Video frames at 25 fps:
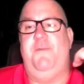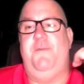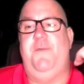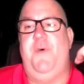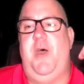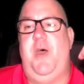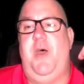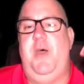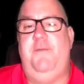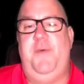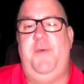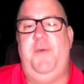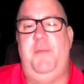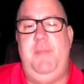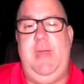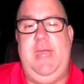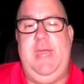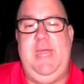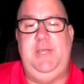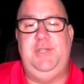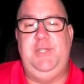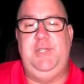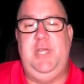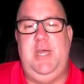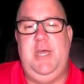But for
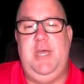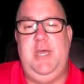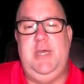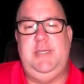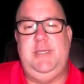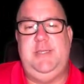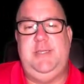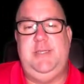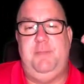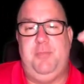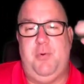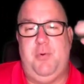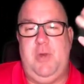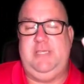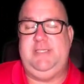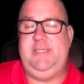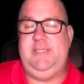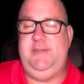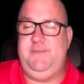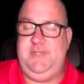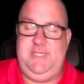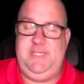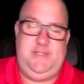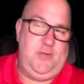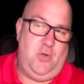major
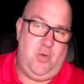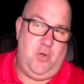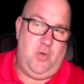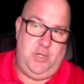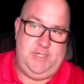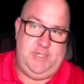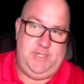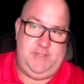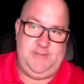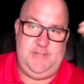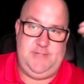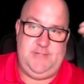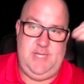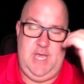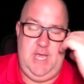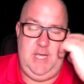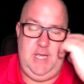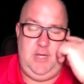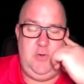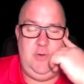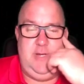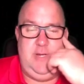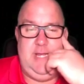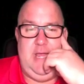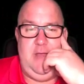depressive disorders
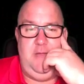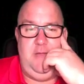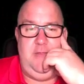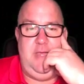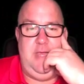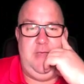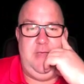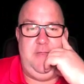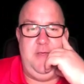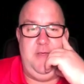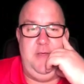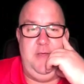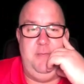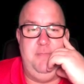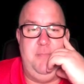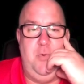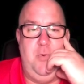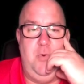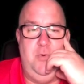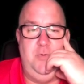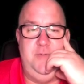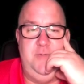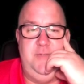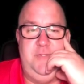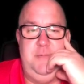going out there, that
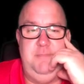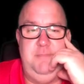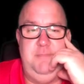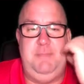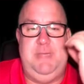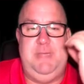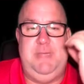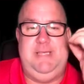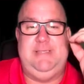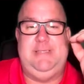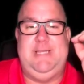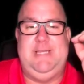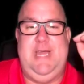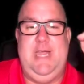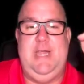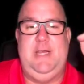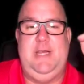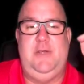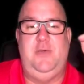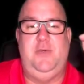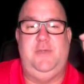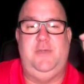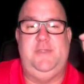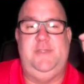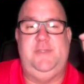most
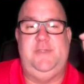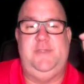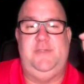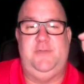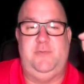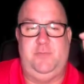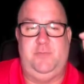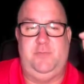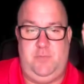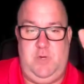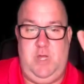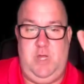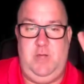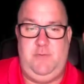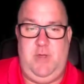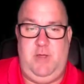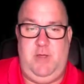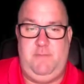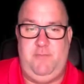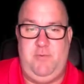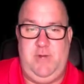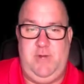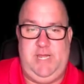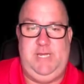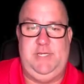misdiagnoses
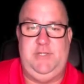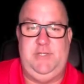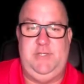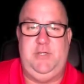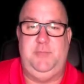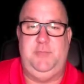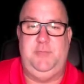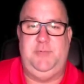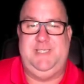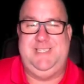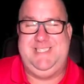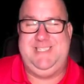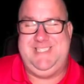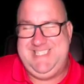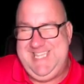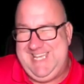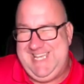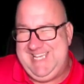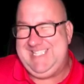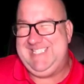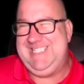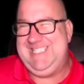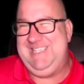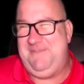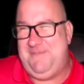have reached up to
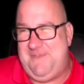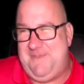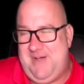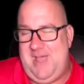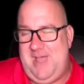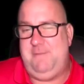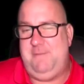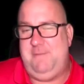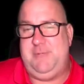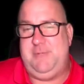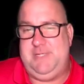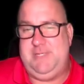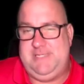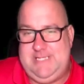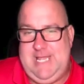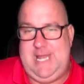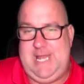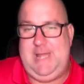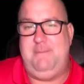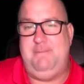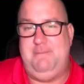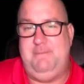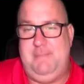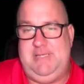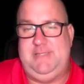
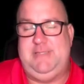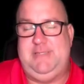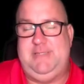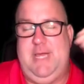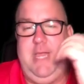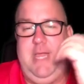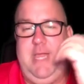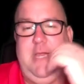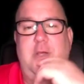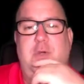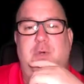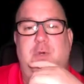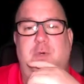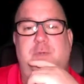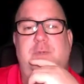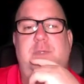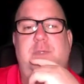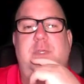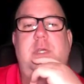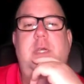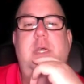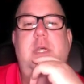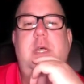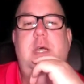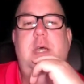65% misdiagnosed
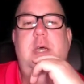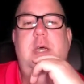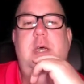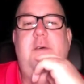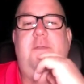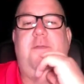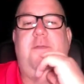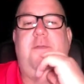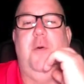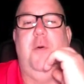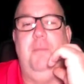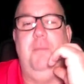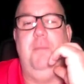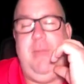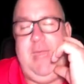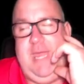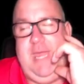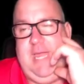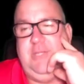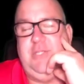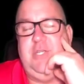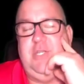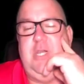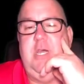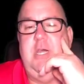for
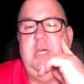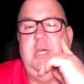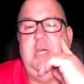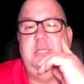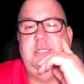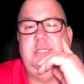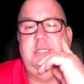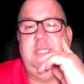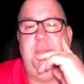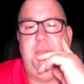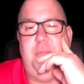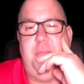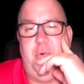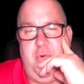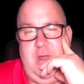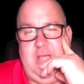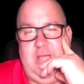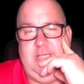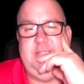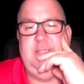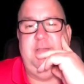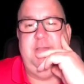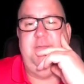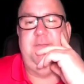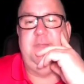major
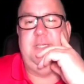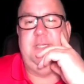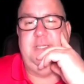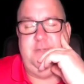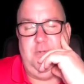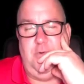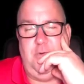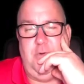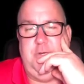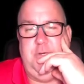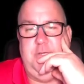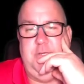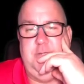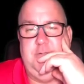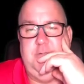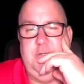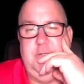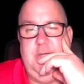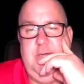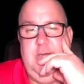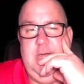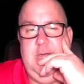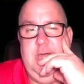depressive disorders.